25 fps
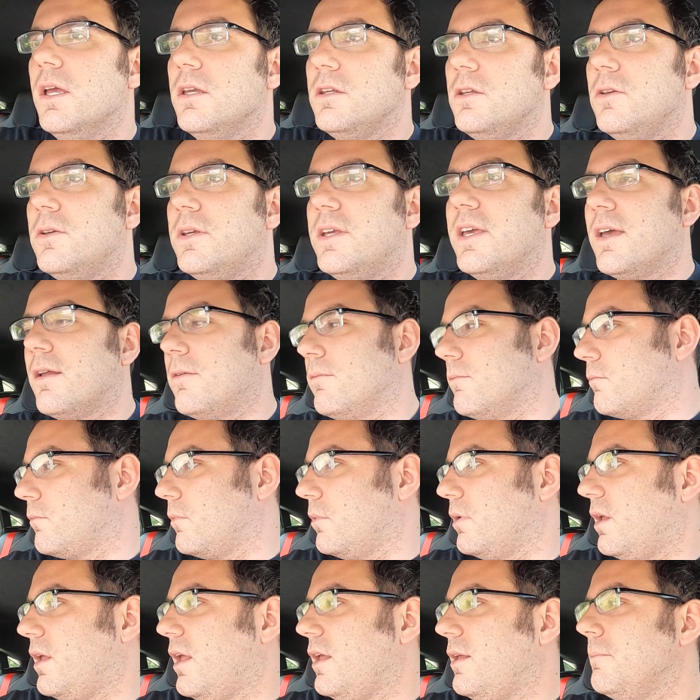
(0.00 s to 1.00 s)
You get
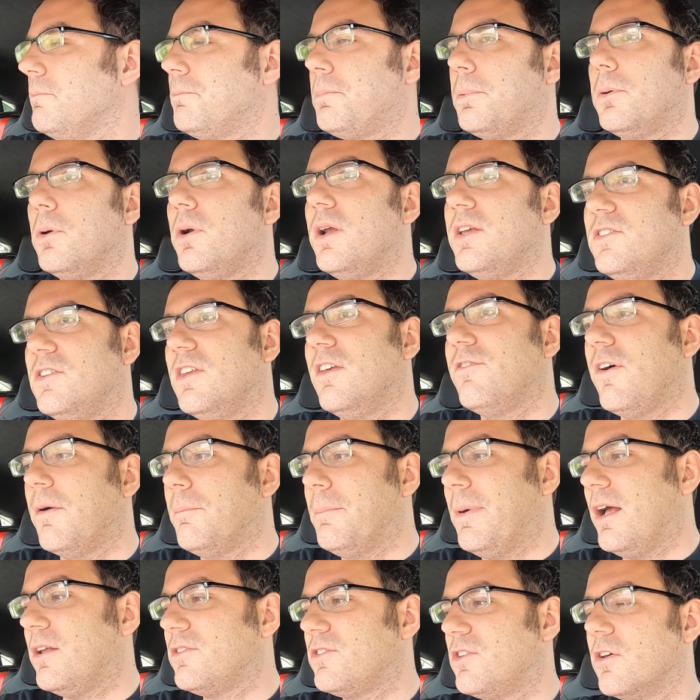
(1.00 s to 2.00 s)
impressive
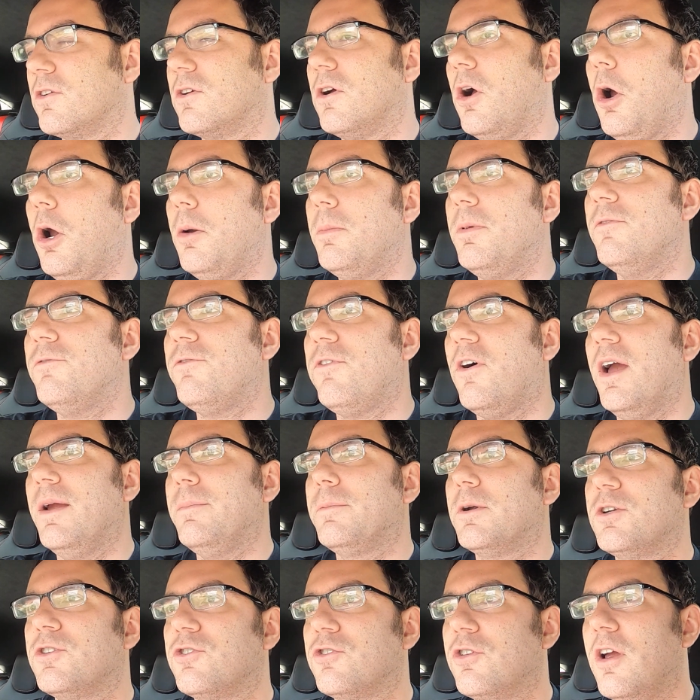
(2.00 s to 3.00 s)
amounts of carbon
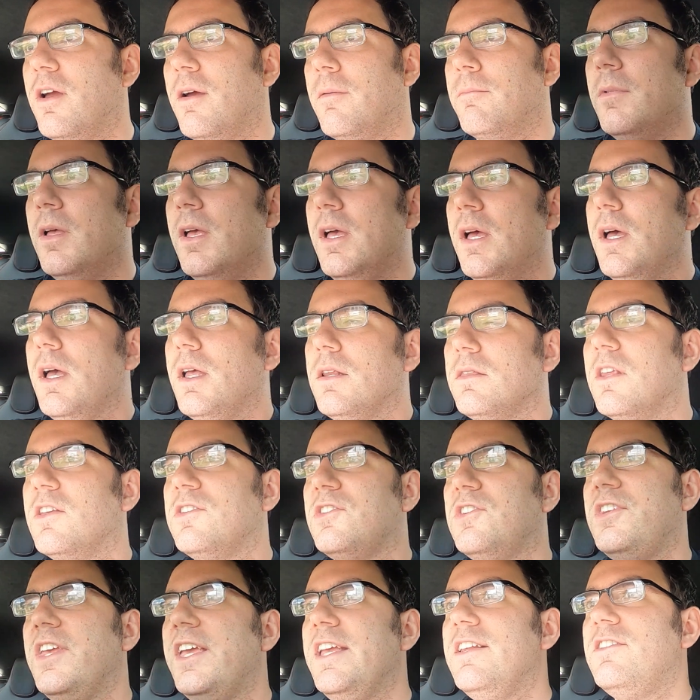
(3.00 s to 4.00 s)
fiber trim. The
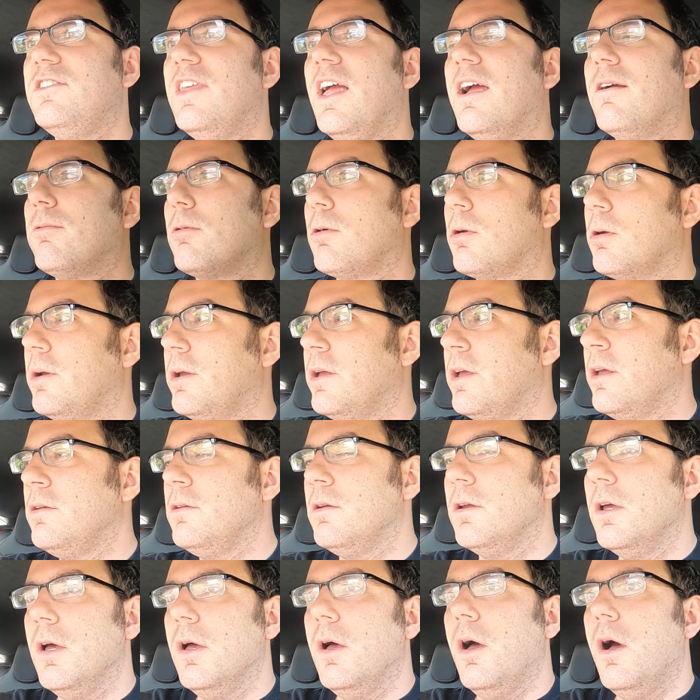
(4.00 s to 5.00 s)
seats that we're
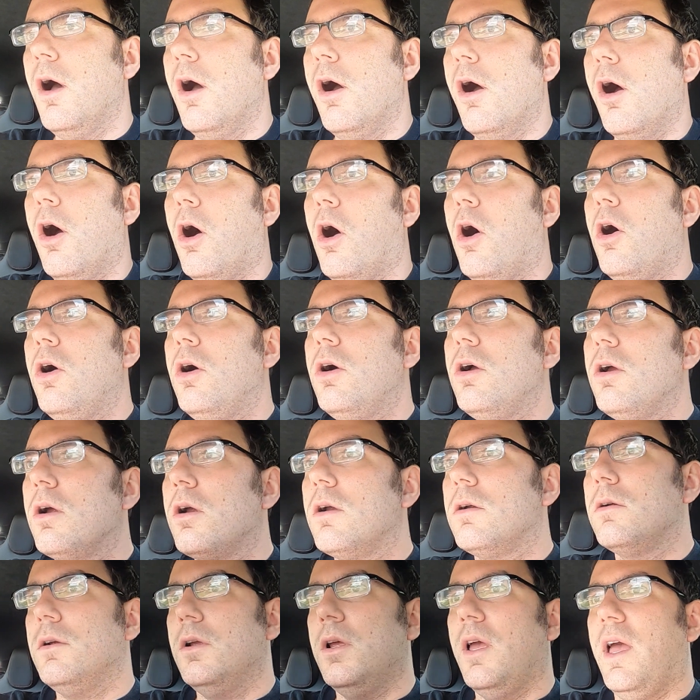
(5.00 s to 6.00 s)
in
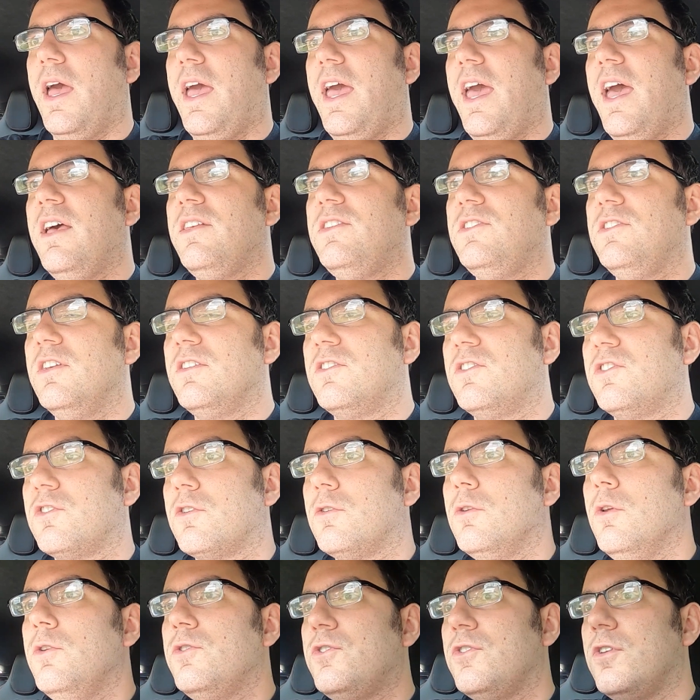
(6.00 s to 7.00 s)
are
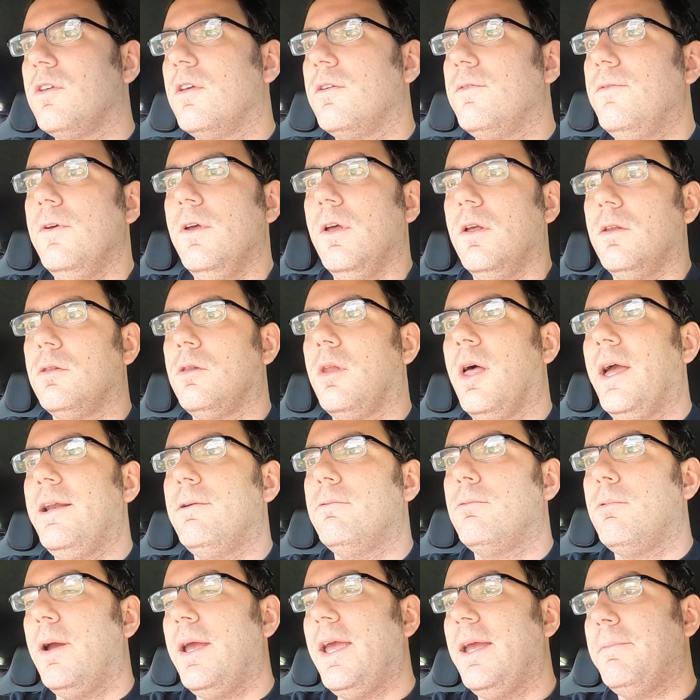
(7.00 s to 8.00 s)
S-exclusive
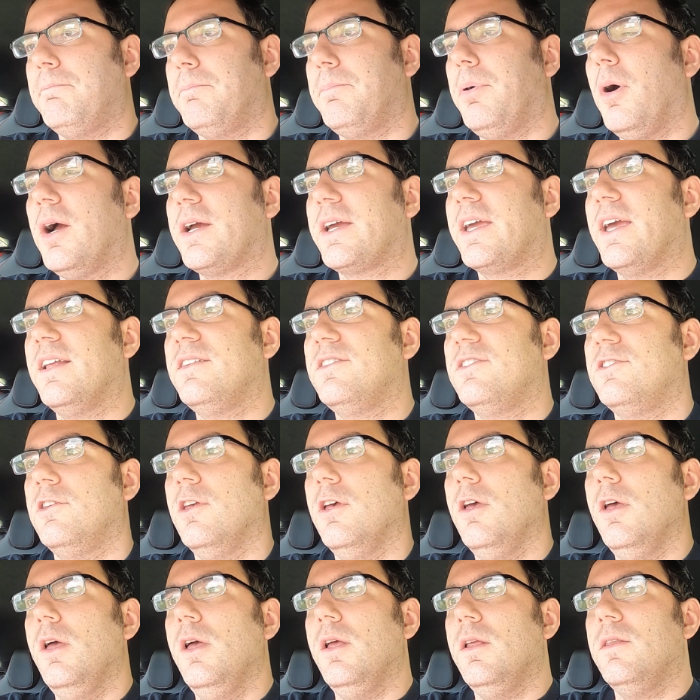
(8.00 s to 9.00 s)
lightweight buckets
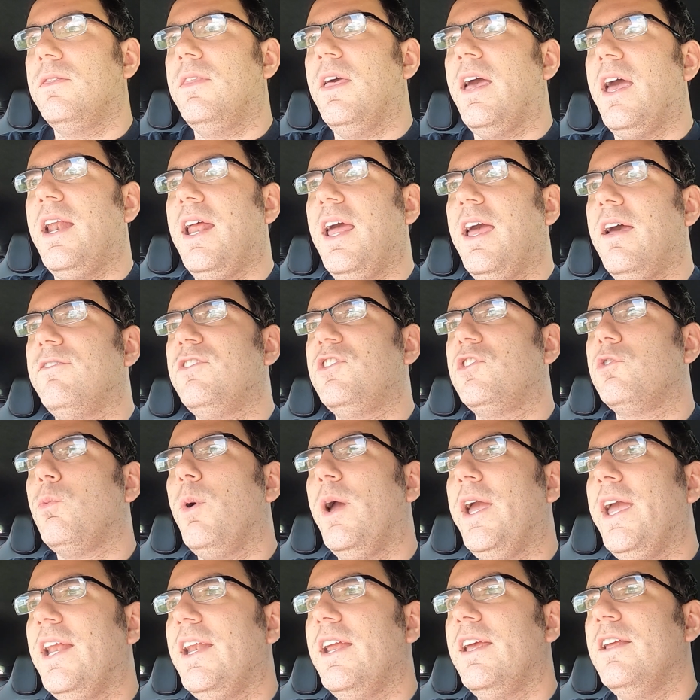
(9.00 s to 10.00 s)
that have
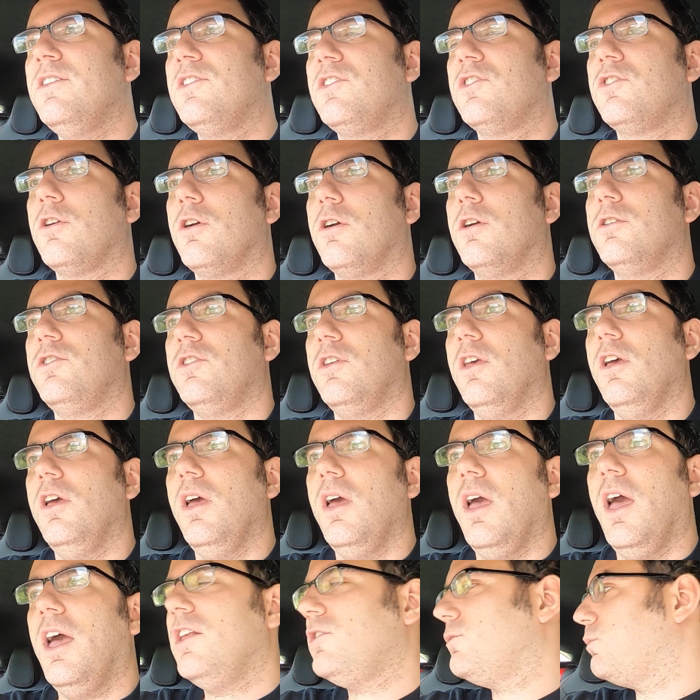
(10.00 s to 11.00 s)
suede inserts,
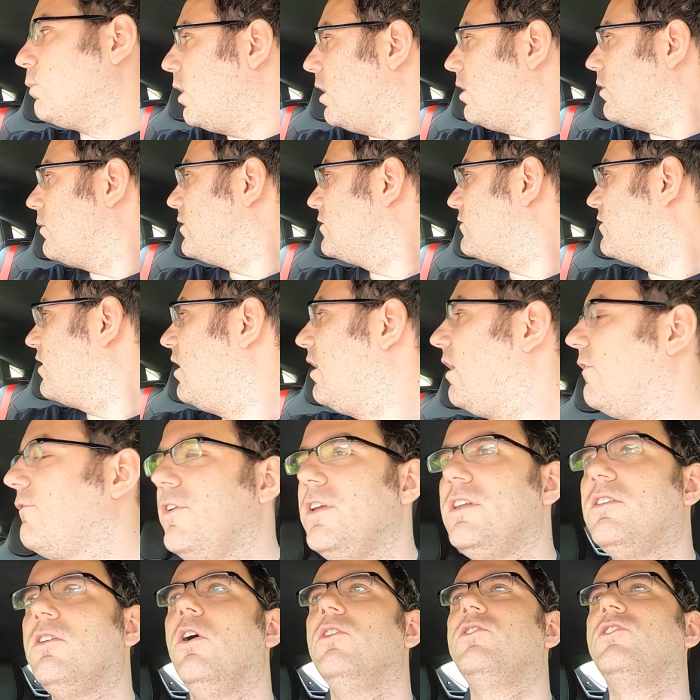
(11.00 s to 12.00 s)
as well as
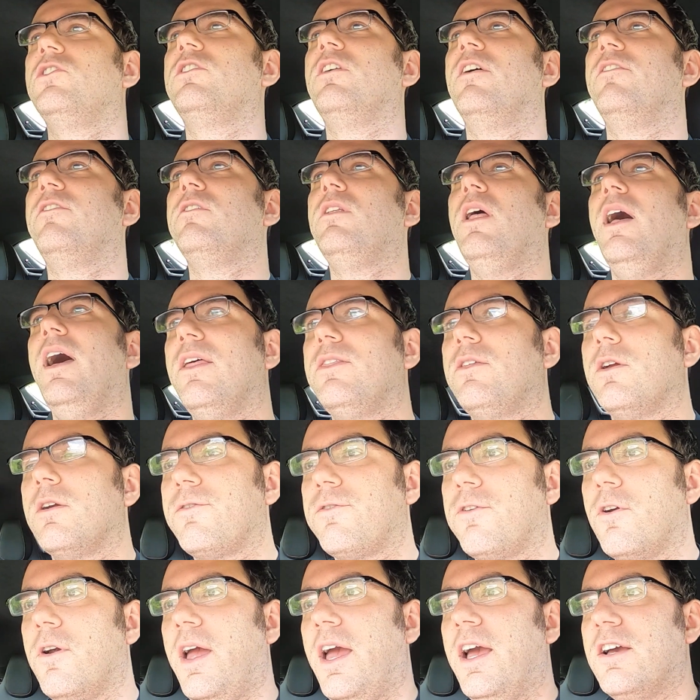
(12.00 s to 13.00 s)
healthy doses of leather
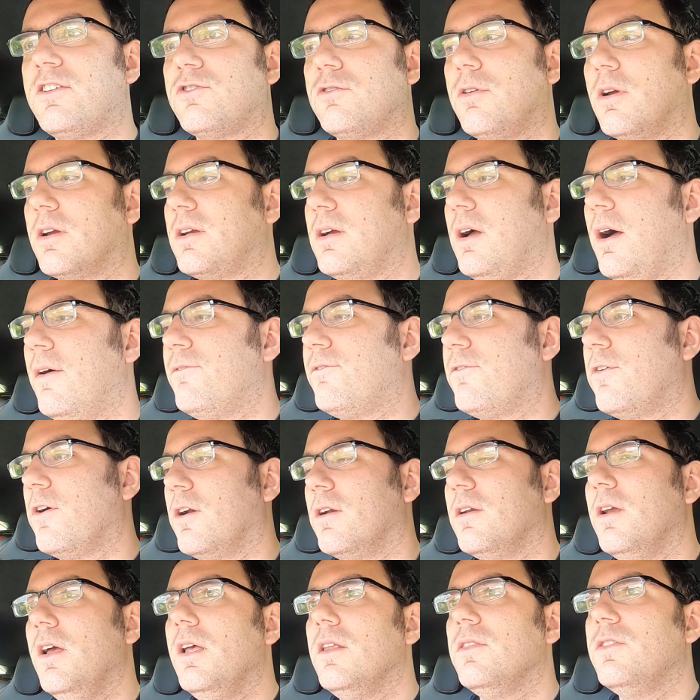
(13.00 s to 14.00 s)
for extra comfort.
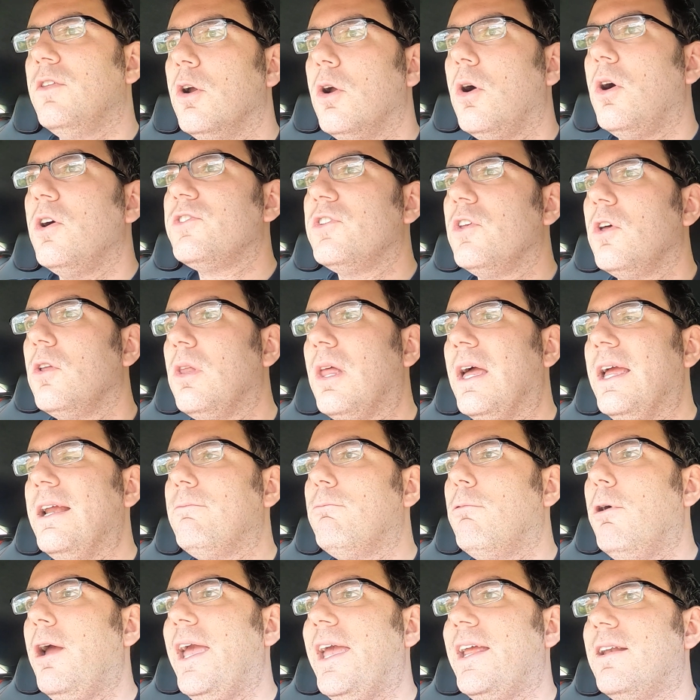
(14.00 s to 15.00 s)
They're also
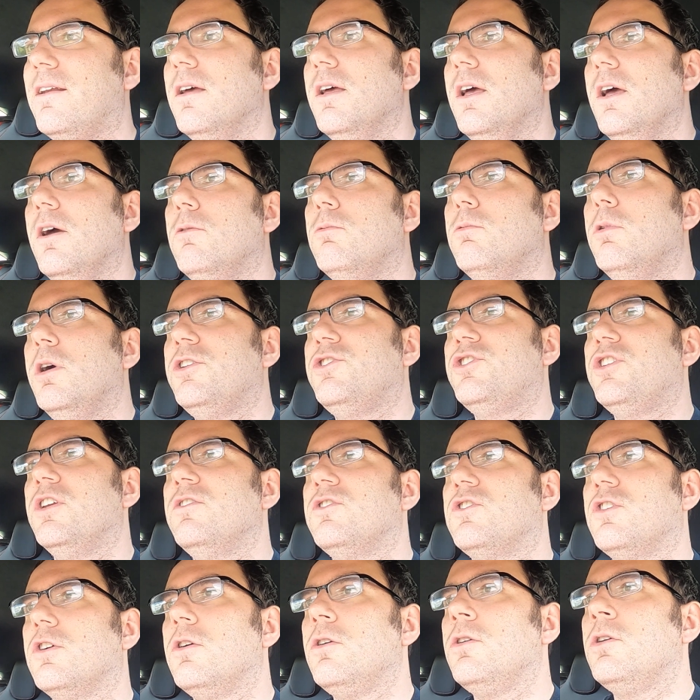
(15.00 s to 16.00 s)
lightweight, which
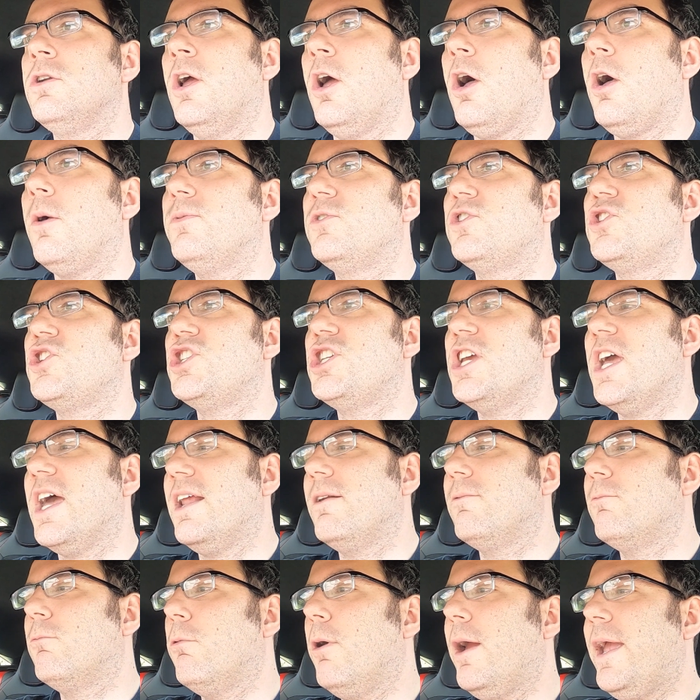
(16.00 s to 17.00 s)
in turn helps
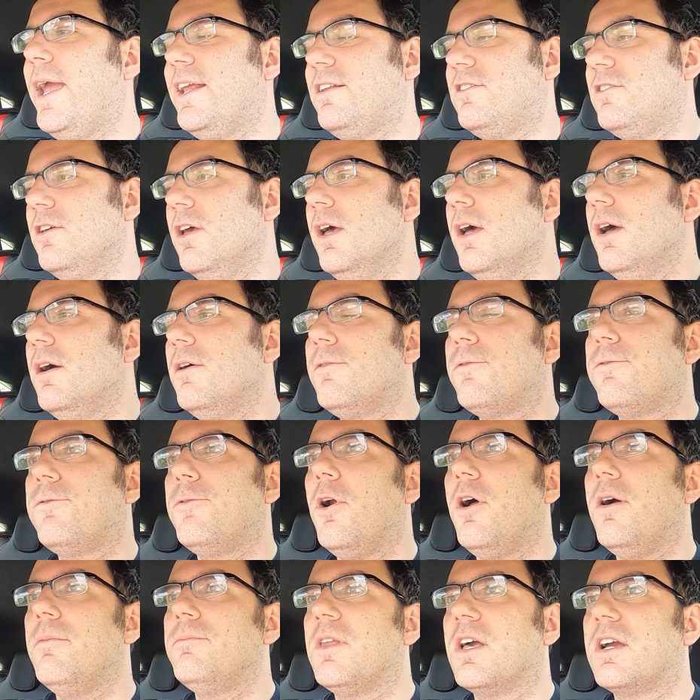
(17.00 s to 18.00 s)
shed weight
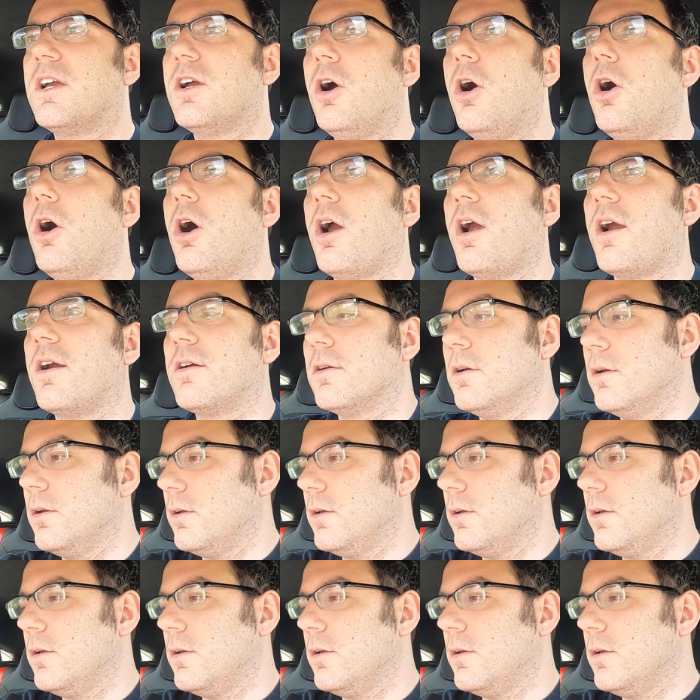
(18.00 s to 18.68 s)
from the car.